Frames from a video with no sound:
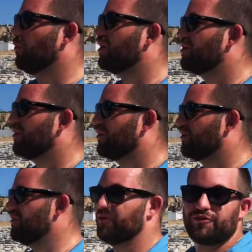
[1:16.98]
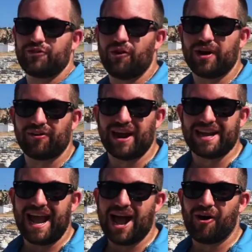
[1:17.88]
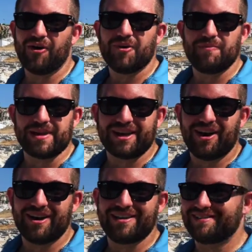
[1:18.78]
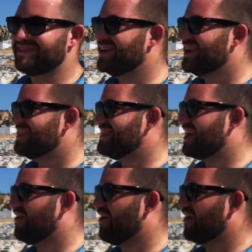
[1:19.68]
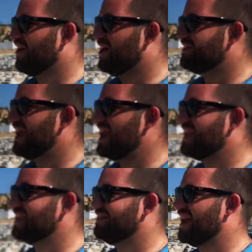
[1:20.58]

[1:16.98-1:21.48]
worker crews going right now because they are taking